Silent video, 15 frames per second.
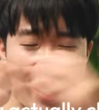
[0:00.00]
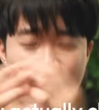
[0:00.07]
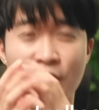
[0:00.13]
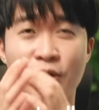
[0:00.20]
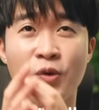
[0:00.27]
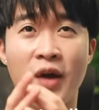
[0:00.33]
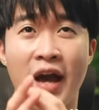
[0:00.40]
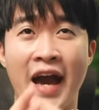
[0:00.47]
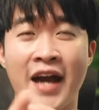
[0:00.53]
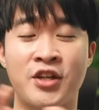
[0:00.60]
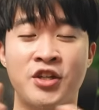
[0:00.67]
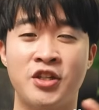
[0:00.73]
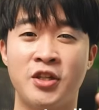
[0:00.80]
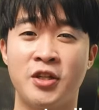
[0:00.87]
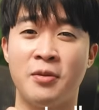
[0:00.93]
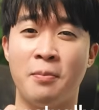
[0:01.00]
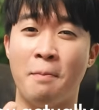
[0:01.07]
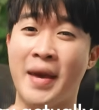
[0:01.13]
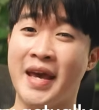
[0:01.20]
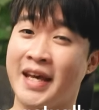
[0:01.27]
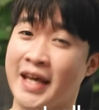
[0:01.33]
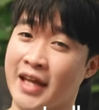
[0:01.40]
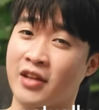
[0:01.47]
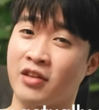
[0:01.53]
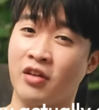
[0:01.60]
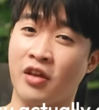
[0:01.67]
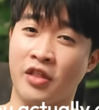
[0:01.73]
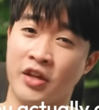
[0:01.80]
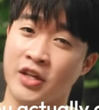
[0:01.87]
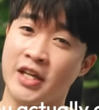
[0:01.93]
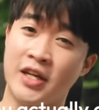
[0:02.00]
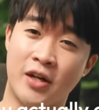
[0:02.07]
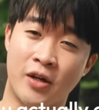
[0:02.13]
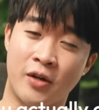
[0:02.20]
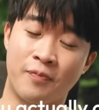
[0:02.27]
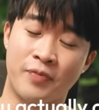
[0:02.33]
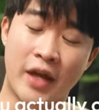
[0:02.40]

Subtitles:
how do you actually make it the year?